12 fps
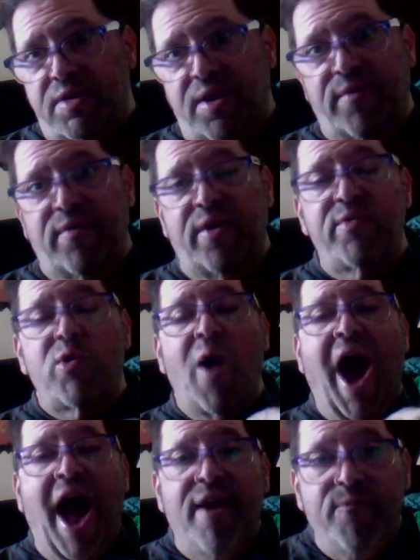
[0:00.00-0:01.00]
And
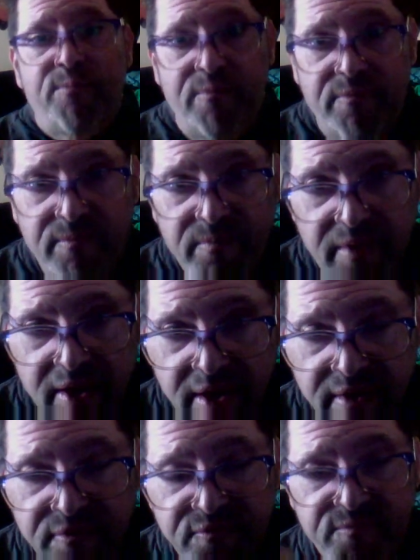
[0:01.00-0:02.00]
I
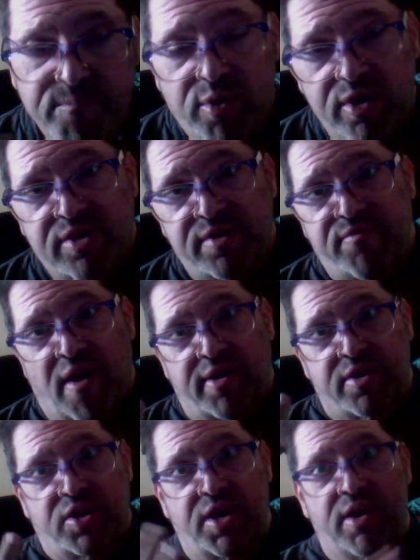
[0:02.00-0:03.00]
personally
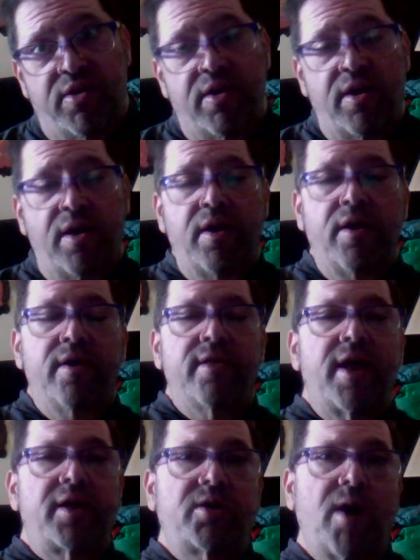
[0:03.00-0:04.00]
volunteered
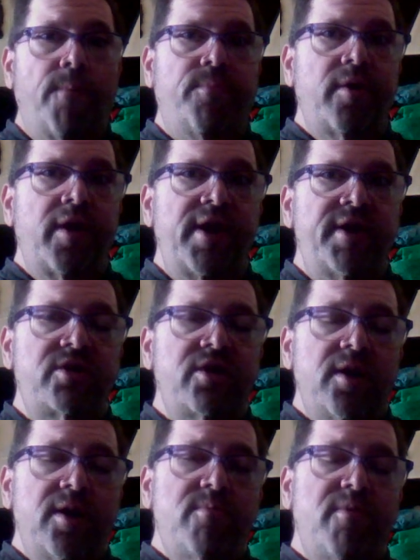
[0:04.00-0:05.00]
last couple of years,
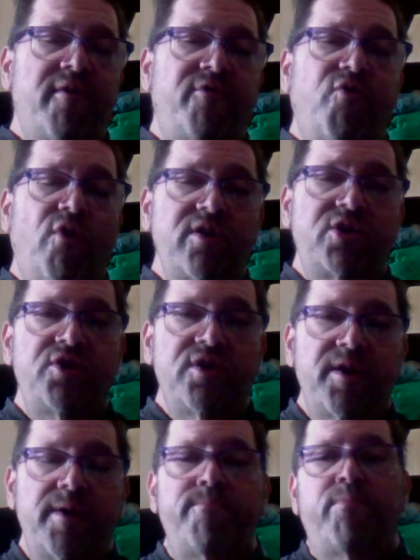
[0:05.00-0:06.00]
but
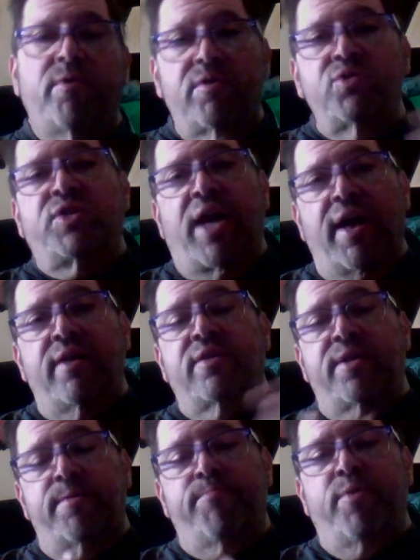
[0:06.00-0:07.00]
unfortunately, Bill and Janet
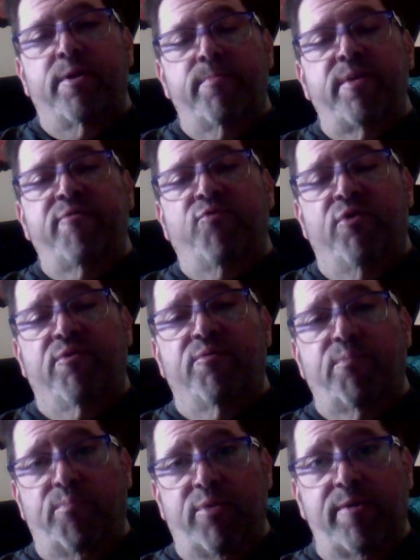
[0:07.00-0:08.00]
didn't pick me
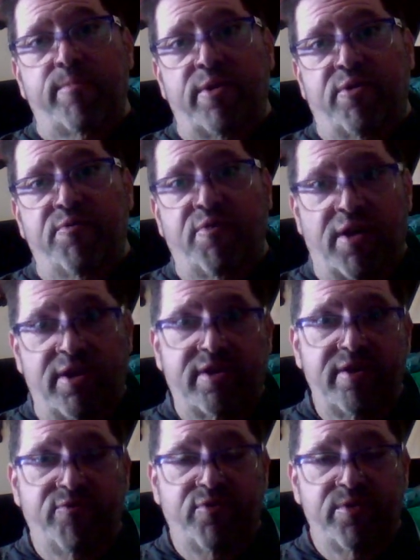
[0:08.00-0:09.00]
to
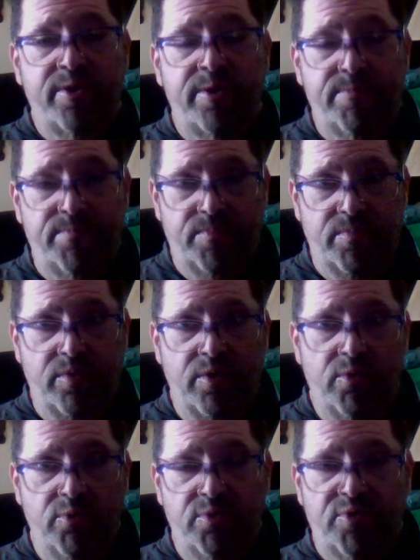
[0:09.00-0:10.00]
volunteer to do
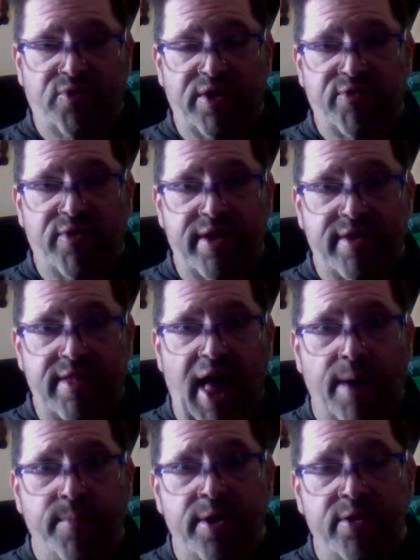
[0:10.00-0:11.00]
the trick-or-treating in the
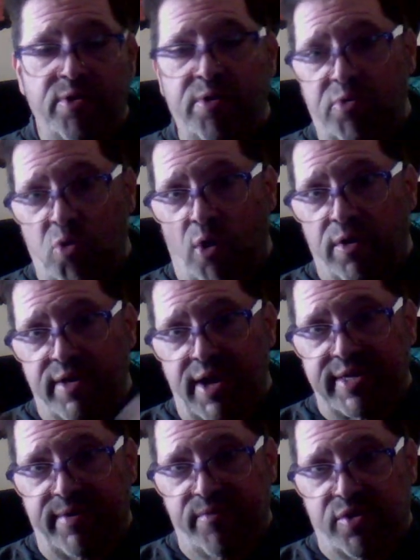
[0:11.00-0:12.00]
lobby, to organize
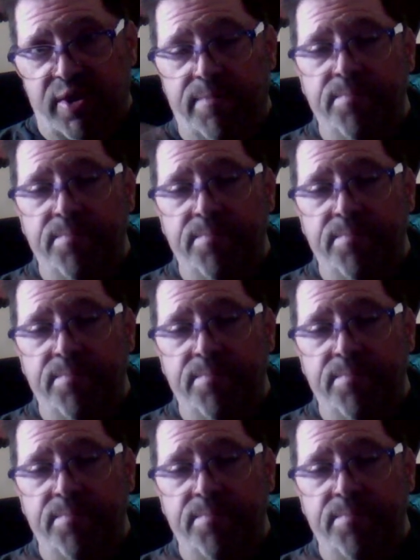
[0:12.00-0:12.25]
everything.